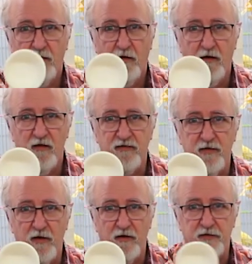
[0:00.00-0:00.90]
Or as
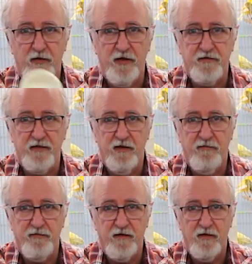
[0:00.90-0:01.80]
an
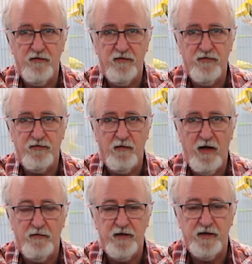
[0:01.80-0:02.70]
alternative, there's this
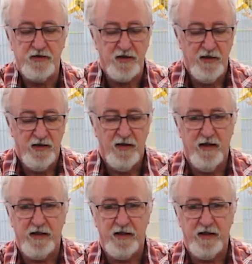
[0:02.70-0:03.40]
round dish. And